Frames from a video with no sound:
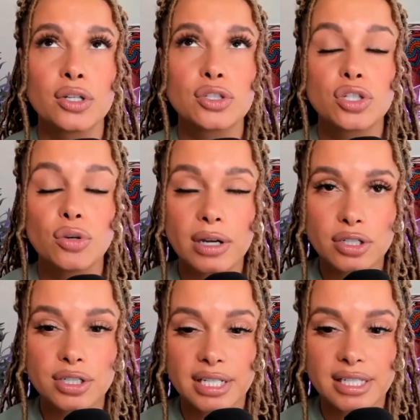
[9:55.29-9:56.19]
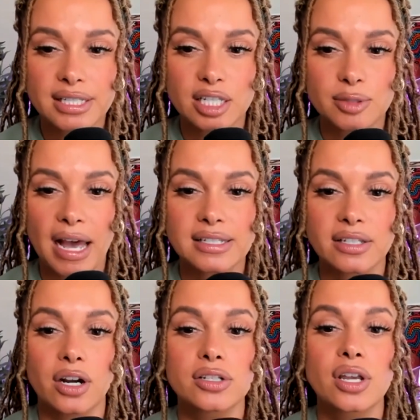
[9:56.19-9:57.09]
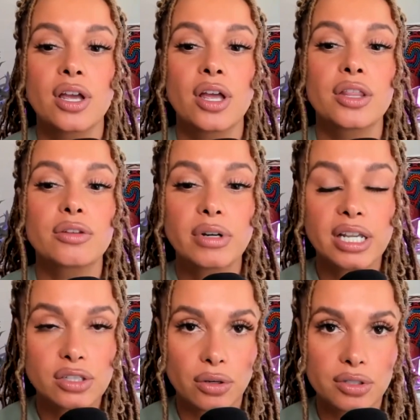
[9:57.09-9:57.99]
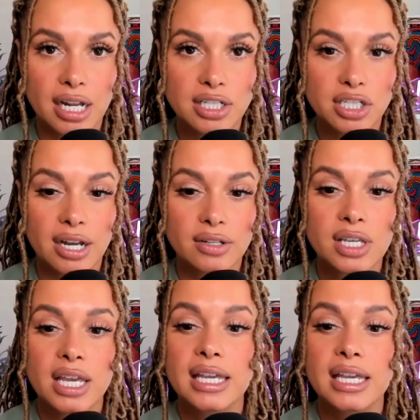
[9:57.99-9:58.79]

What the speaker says: 266 passing yards, 3 total touchdowns.